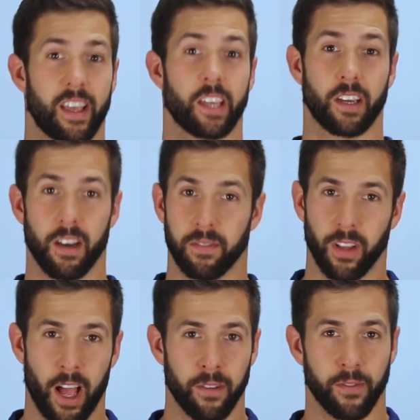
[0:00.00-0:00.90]
like
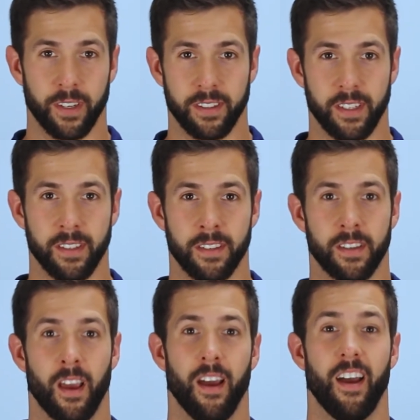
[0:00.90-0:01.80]
GovCloud, for
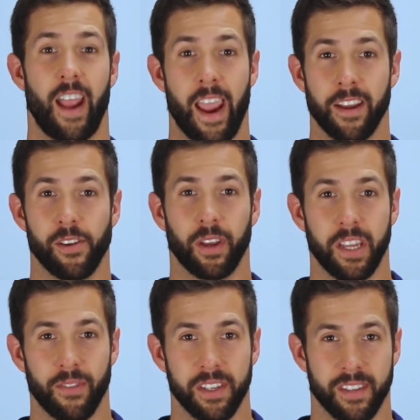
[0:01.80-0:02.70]
instance. And you can
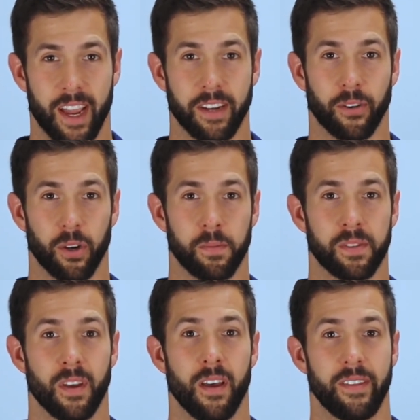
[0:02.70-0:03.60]
even assign
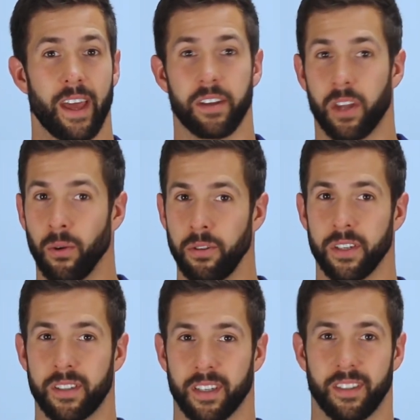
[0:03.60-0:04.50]
groups that don't
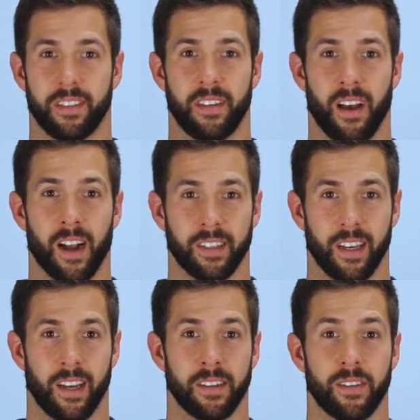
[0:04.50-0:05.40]
just exist in
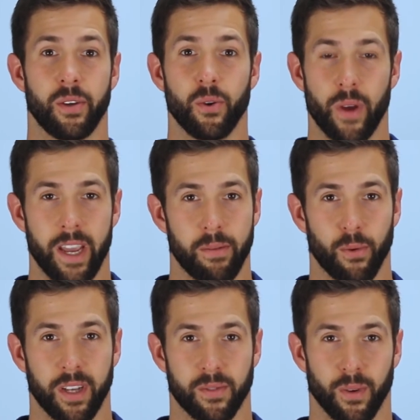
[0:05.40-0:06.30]
Okta to
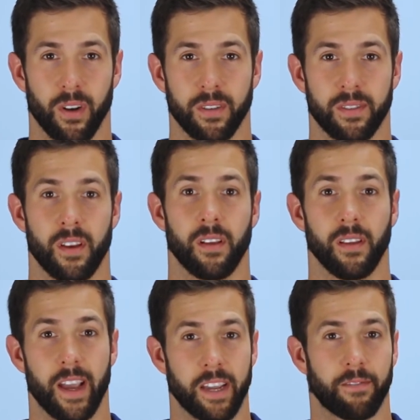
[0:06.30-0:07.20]
AWS roles,
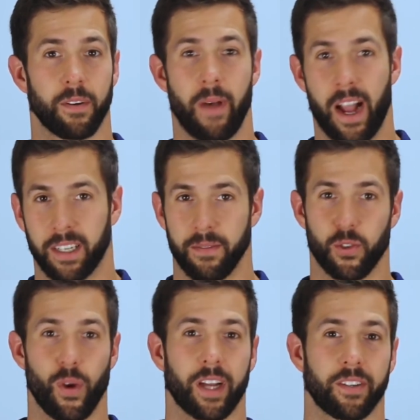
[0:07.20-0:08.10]
like from Active
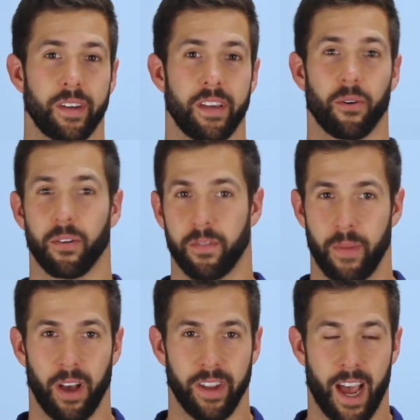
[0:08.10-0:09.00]
Directory or
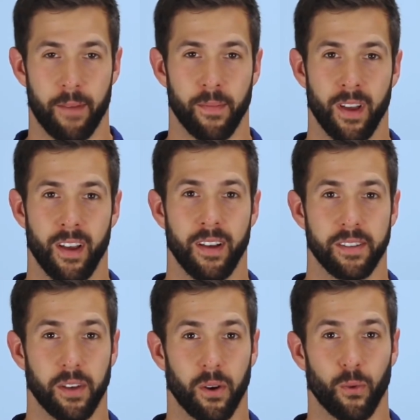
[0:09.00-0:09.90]
from LDAP.
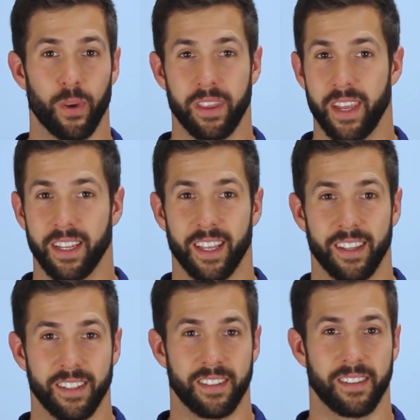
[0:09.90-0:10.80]
So we think
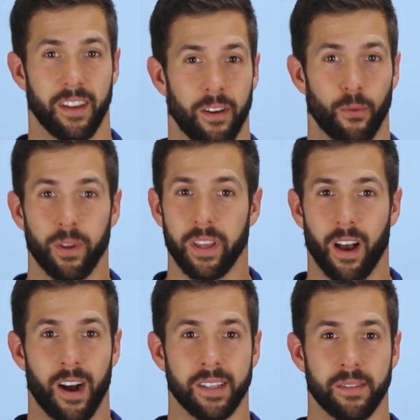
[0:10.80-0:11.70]
that this is a
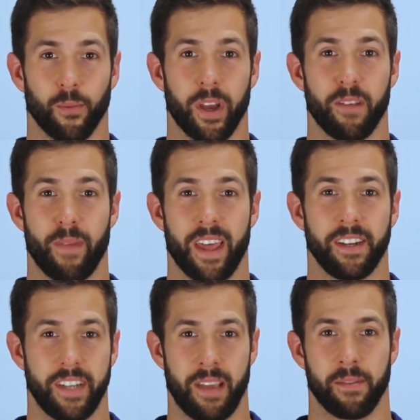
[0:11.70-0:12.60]
really awesome way to
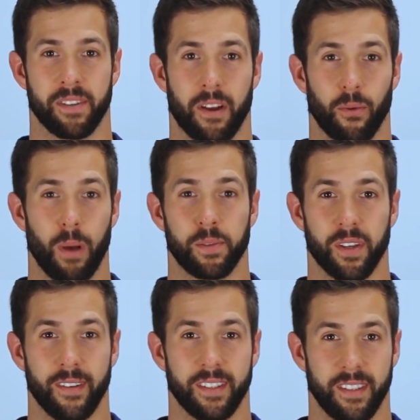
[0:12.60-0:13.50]
manage Amazon Web
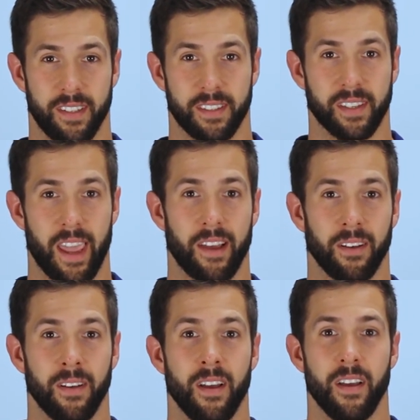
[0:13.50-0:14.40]
Services at
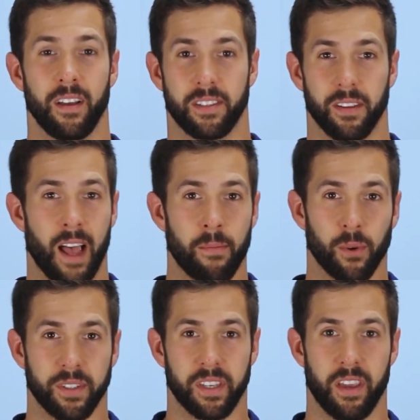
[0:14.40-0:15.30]
scale. It's a lot
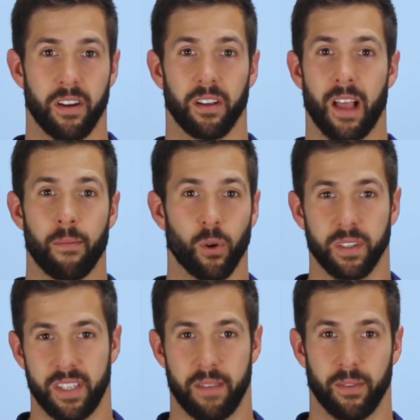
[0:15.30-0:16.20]
more secure, a lot
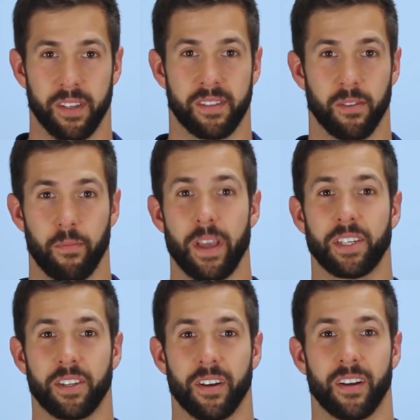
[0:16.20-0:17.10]
more seamless, so
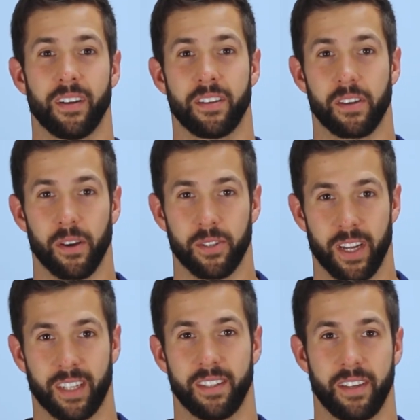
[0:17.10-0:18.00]
make sure you go
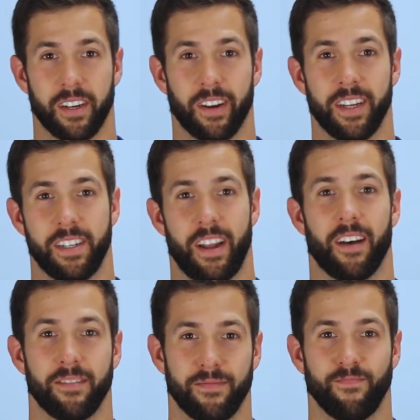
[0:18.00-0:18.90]
check this integration
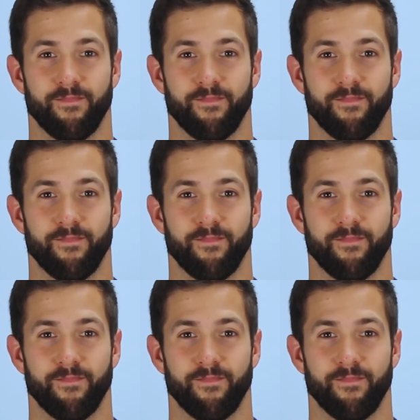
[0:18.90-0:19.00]
out.